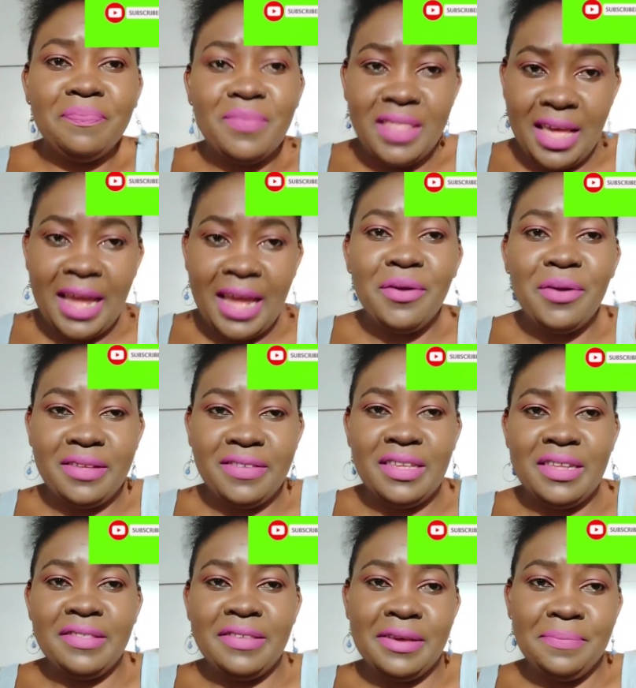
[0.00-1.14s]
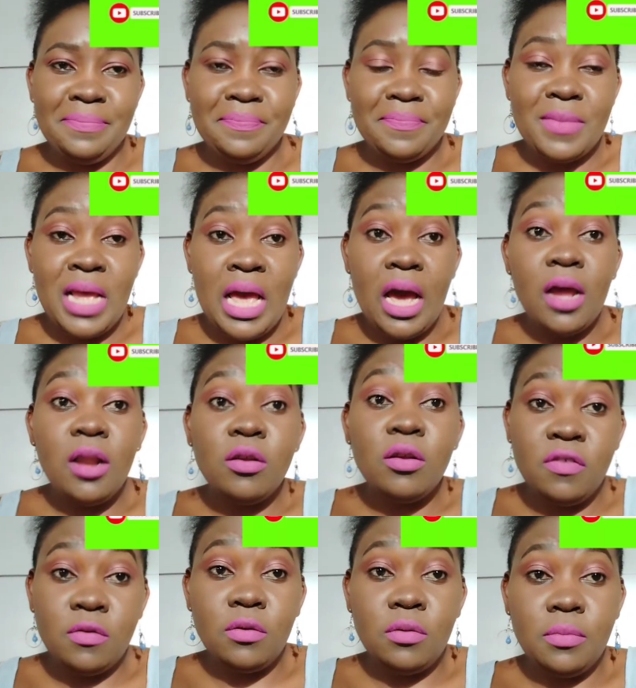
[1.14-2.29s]
the adolescence, and
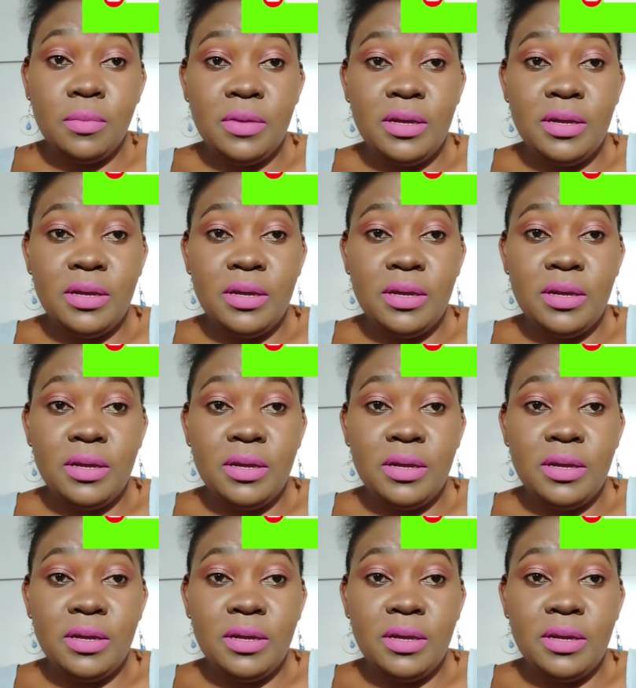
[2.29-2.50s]
also